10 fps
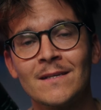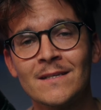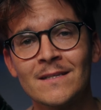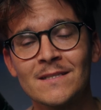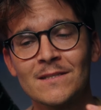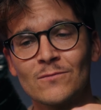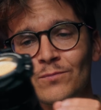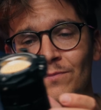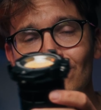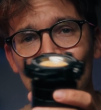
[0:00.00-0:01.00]
It is
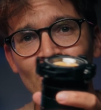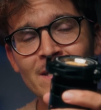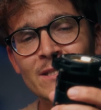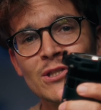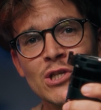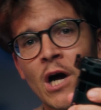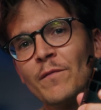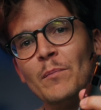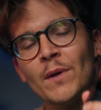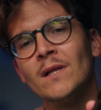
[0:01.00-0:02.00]
really
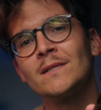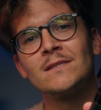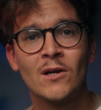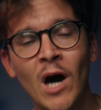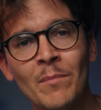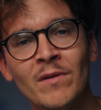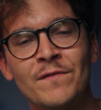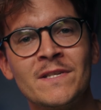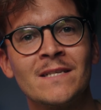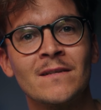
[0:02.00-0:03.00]
tough built. A couple
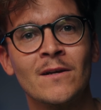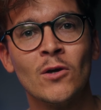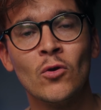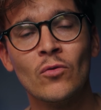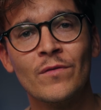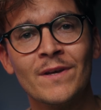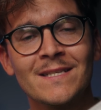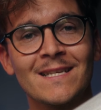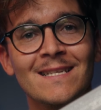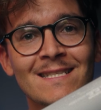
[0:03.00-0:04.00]
of years ago,
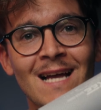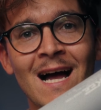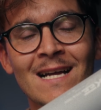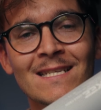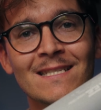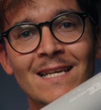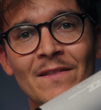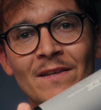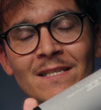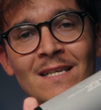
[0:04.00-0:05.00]
this size
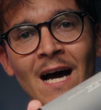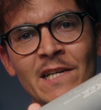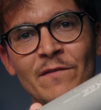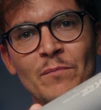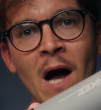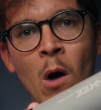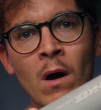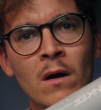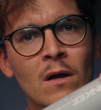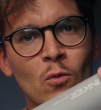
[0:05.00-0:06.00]
and this kind of
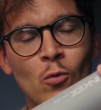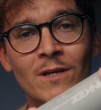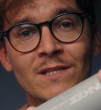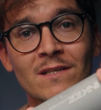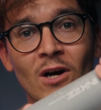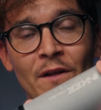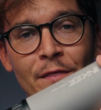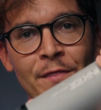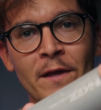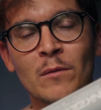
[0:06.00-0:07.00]
power was
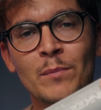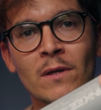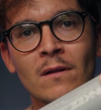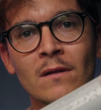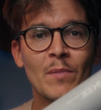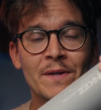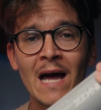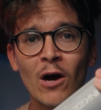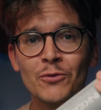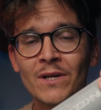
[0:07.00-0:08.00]
unthinkable, but
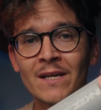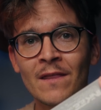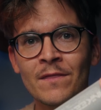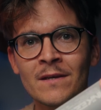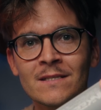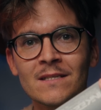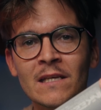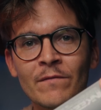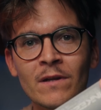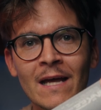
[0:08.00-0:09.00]
now you can get this
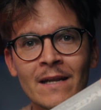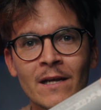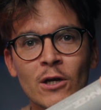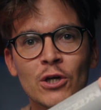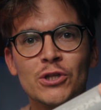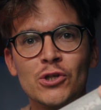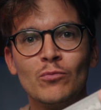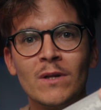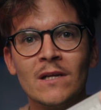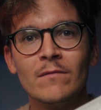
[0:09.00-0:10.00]
even at a
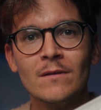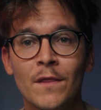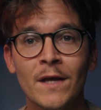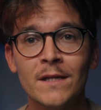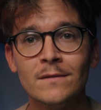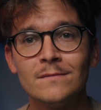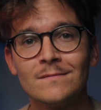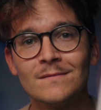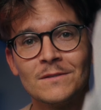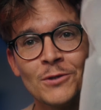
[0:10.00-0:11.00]
consumer level. And then
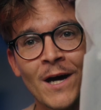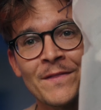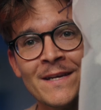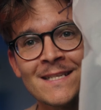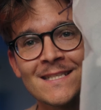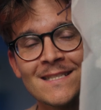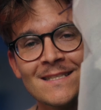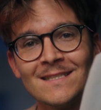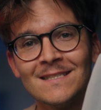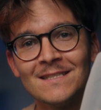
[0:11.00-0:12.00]
you got this.
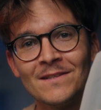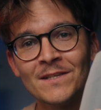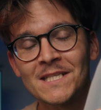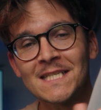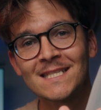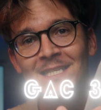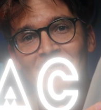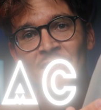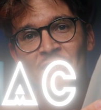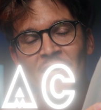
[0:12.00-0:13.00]
This is the
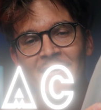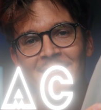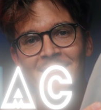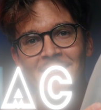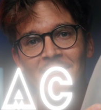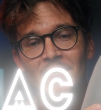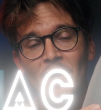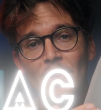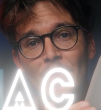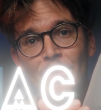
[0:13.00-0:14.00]

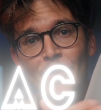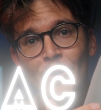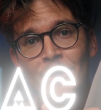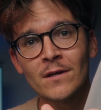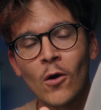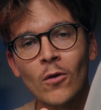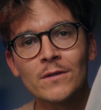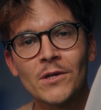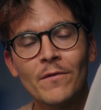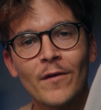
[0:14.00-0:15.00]
GC30,
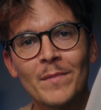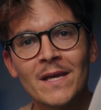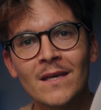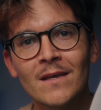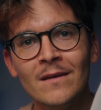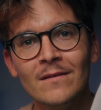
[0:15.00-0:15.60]
also from Inkee.